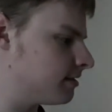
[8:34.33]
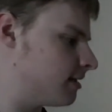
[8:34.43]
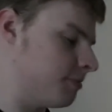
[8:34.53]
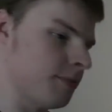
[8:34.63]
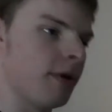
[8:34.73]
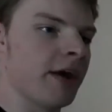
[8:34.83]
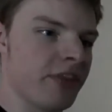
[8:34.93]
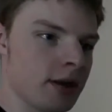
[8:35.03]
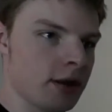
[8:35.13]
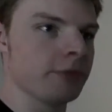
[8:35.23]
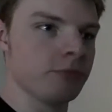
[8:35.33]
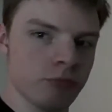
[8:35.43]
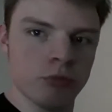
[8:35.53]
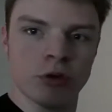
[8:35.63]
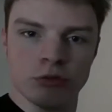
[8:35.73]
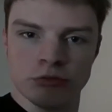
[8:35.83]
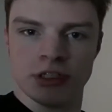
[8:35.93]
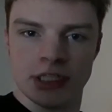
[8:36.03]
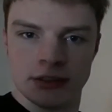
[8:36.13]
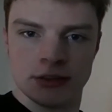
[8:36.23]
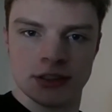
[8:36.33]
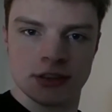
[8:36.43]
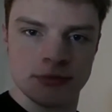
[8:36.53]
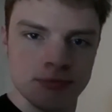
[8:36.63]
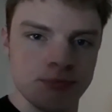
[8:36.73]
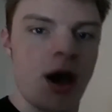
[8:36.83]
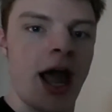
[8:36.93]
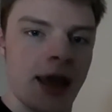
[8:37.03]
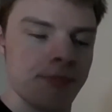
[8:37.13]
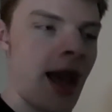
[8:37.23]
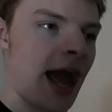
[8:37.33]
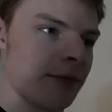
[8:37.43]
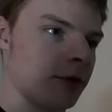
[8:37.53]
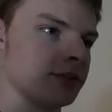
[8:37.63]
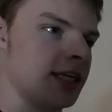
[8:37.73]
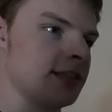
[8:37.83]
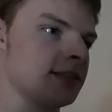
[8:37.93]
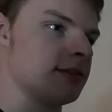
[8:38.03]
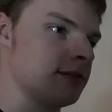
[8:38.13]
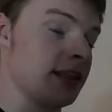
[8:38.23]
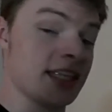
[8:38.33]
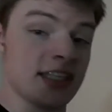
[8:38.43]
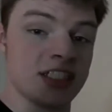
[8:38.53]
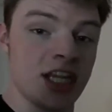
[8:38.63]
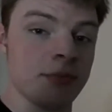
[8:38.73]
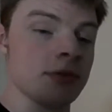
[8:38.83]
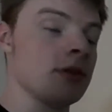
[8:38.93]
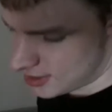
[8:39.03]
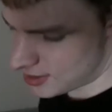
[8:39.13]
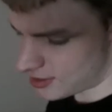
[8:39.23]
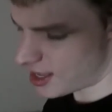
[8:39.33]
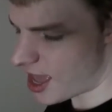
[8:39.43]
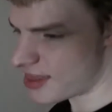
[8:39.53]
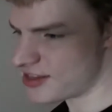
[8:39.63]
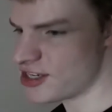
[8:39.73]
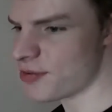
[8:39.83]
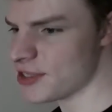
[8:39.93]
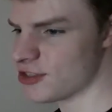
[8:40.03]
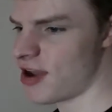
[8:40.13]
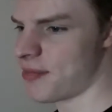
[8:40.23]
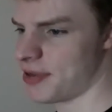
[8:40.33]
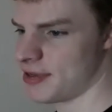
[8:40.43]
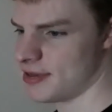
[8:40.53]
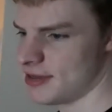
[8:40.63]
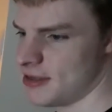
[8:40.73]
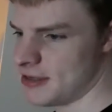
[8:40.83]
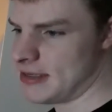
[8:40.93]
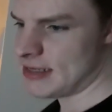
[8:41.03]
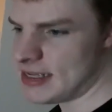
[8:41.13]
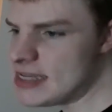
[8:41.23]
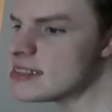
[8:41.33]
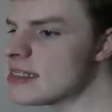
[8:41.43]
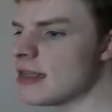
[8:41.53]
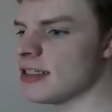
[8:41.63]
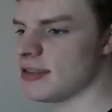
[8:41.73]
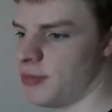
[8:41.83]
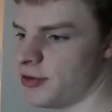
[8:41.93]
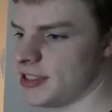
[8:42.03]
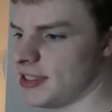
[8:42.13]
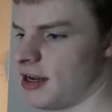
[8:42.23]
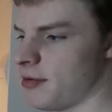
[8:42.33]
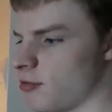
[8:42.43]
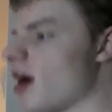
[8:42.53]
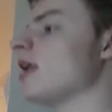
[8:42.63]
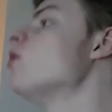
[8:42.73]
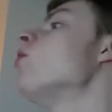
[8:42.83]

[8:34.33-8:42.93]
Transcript: Keep in mind that I wouldn't really just buy a bag of Maltesers, unless they're cheap. So yeah, the shopping trip is a little disappointing now. We're riding